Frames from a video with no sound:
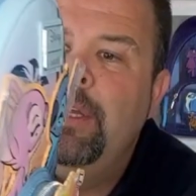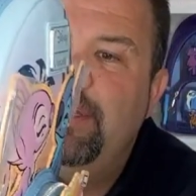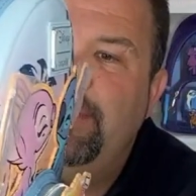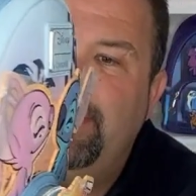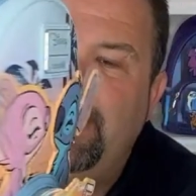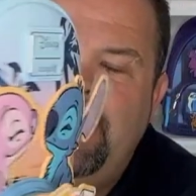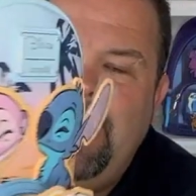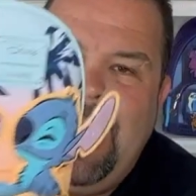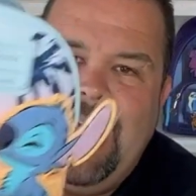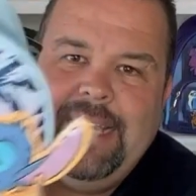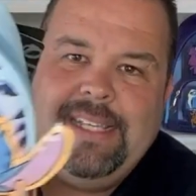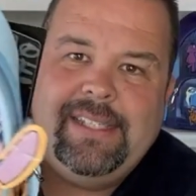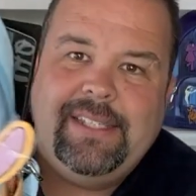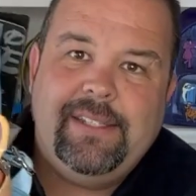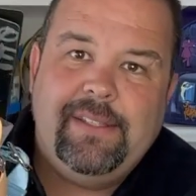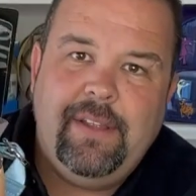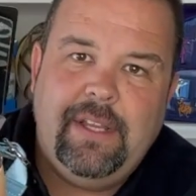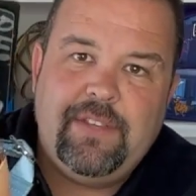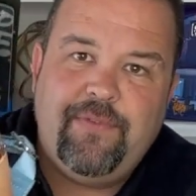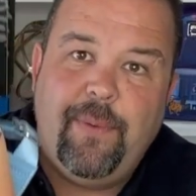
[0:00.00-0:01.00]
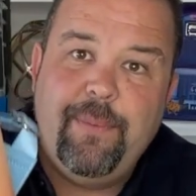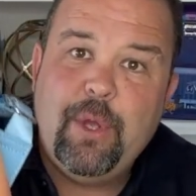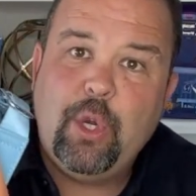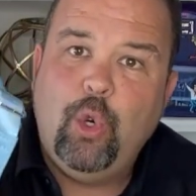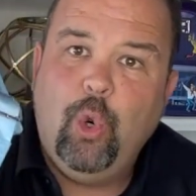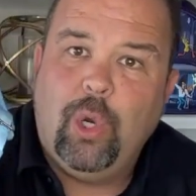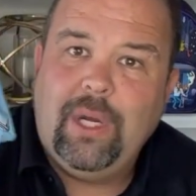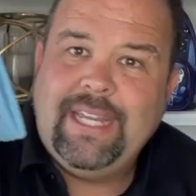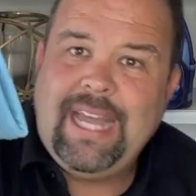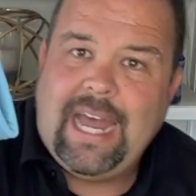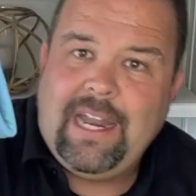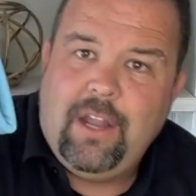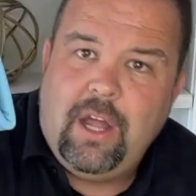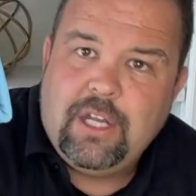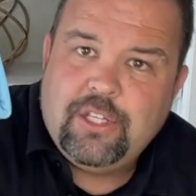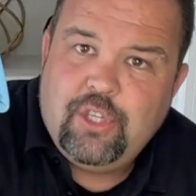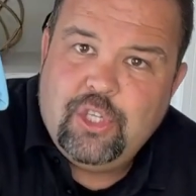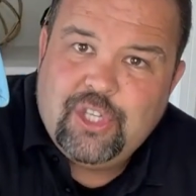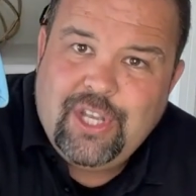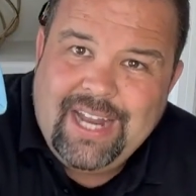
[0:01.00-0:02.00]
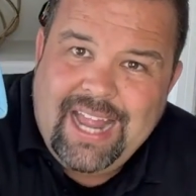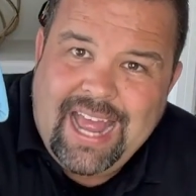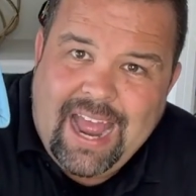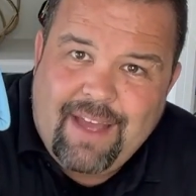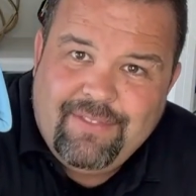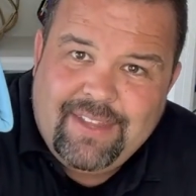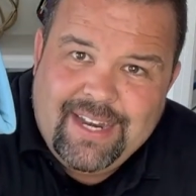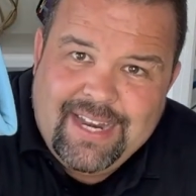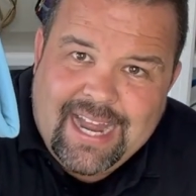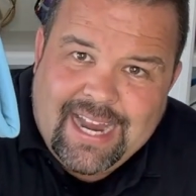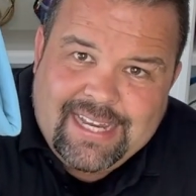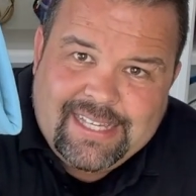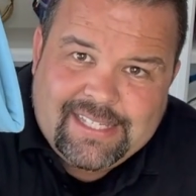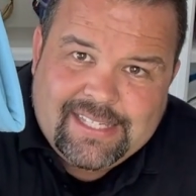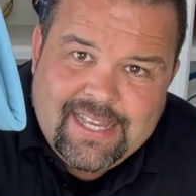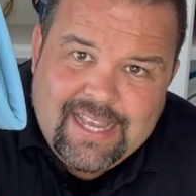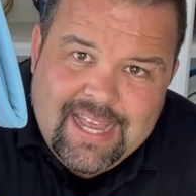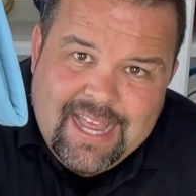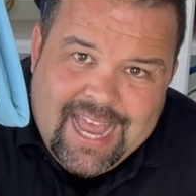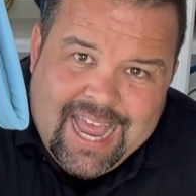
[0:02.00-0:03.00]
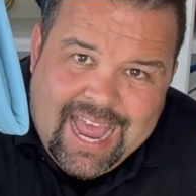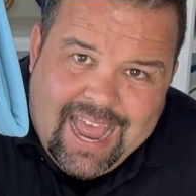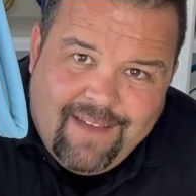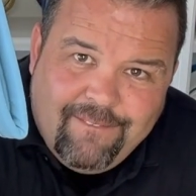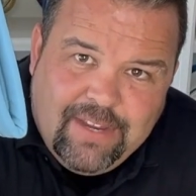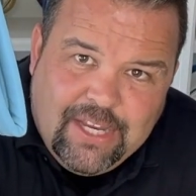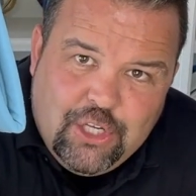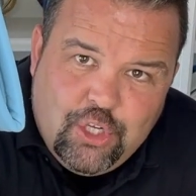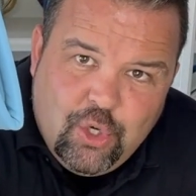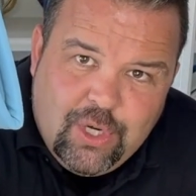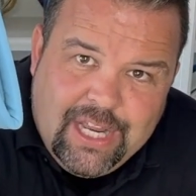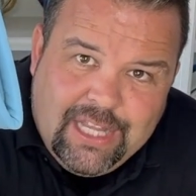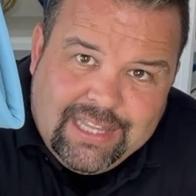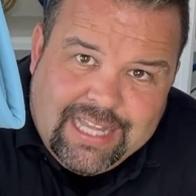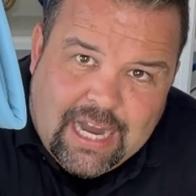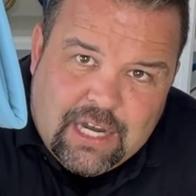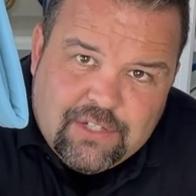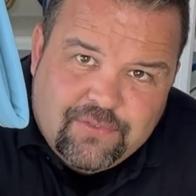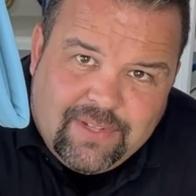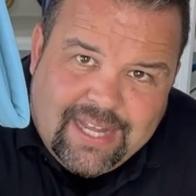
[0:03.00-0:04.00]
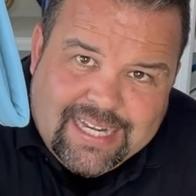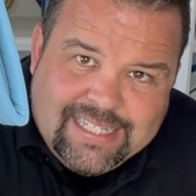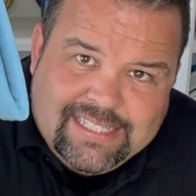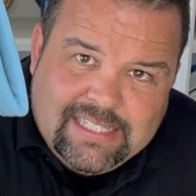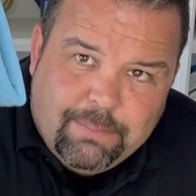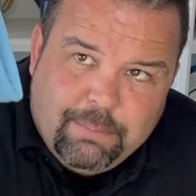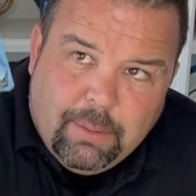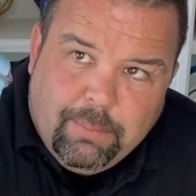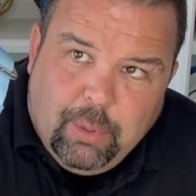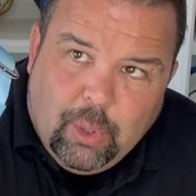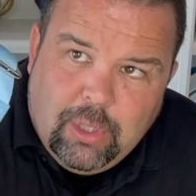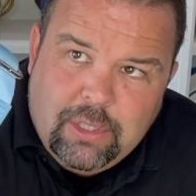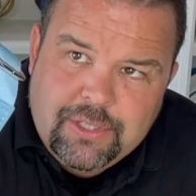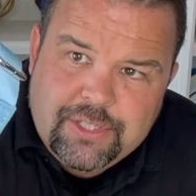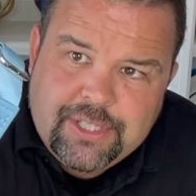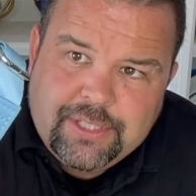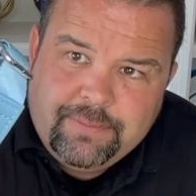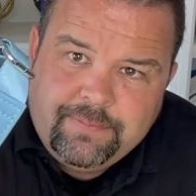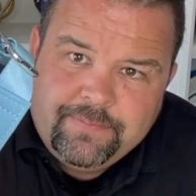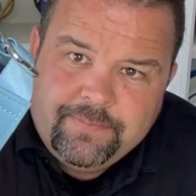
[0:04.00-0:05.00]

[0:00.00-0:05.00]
The nice, it's from the core catalog, so it's gonna have the nice heavy duty Loungefly zipper pulls.